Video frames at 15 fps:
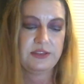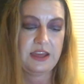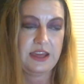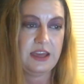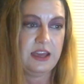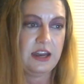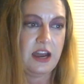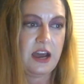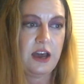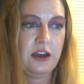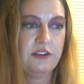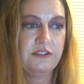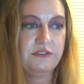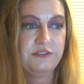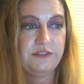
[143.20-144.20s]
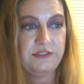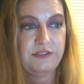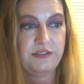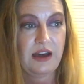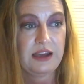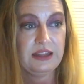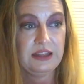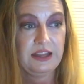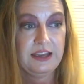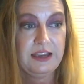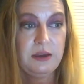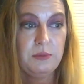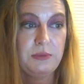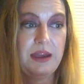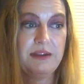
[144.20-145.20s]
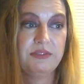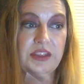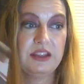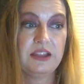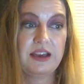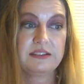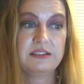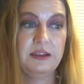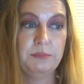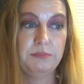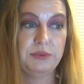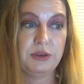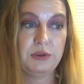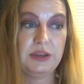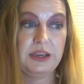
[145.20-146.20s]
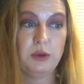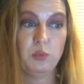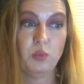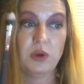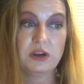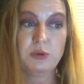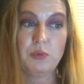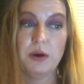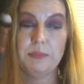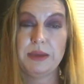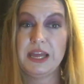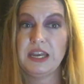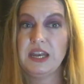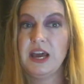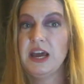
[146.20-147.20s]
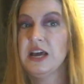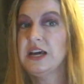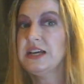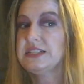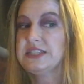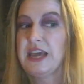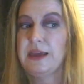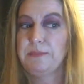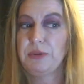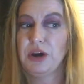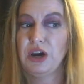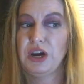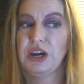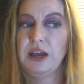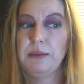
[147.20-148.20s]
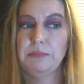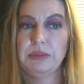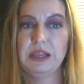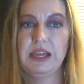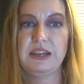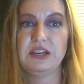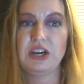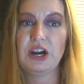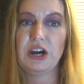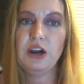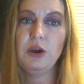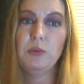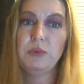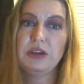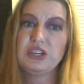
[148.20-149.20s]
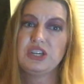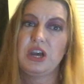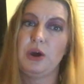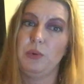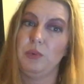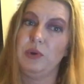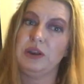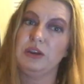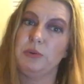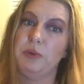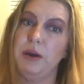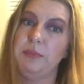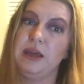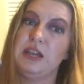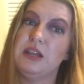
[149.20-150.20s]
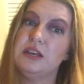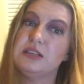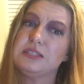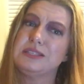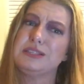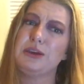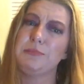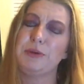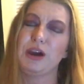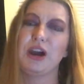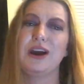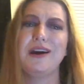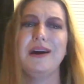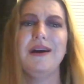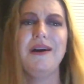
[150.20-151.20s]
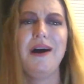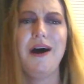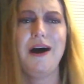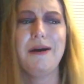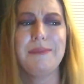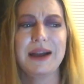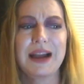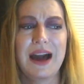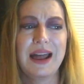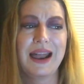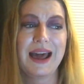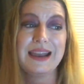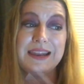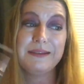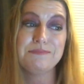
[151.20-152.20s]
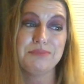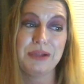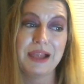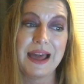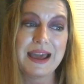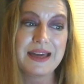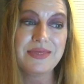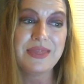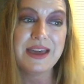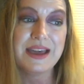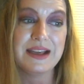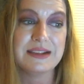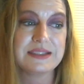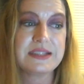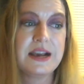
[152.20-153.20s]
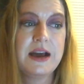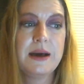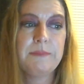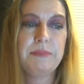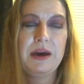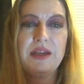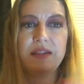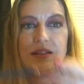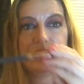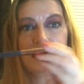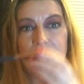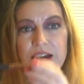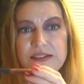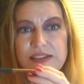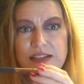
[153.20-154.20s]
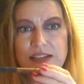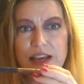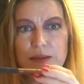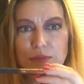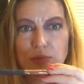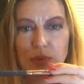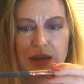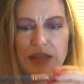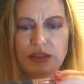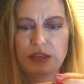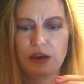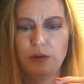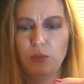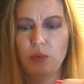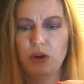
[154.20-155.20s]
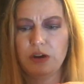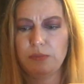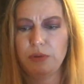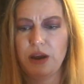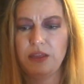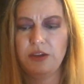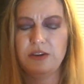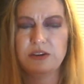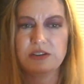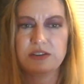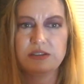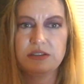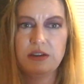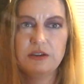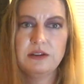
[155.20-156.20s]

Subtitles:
Then finally, we have the Luxie Beauty Wonder Woman Tapered Blender, which Wonder Woman, Supergirl, oh my god, I didn't plan this, but Luxie teamed with Warner Brothers